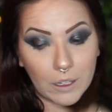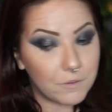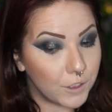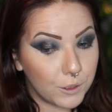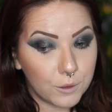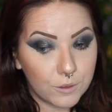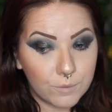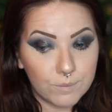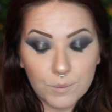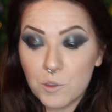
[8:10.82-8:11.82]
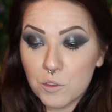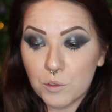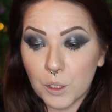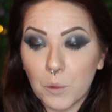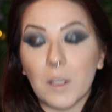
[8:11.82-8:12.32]
if you
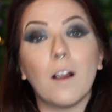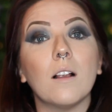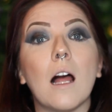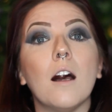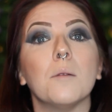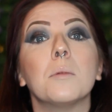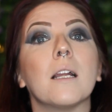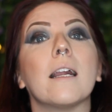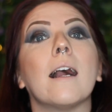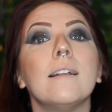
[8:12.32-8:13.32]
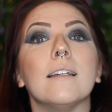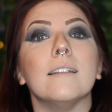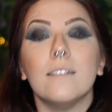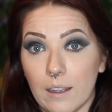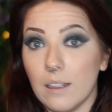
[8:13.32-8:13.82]
screw it all up like I
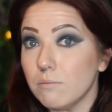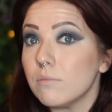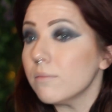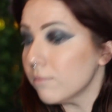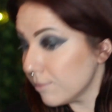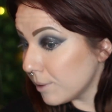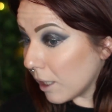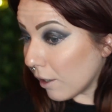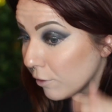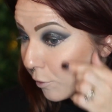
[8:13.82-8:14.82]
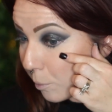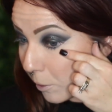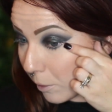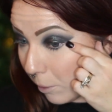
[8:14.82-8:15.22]
did, it covers pretty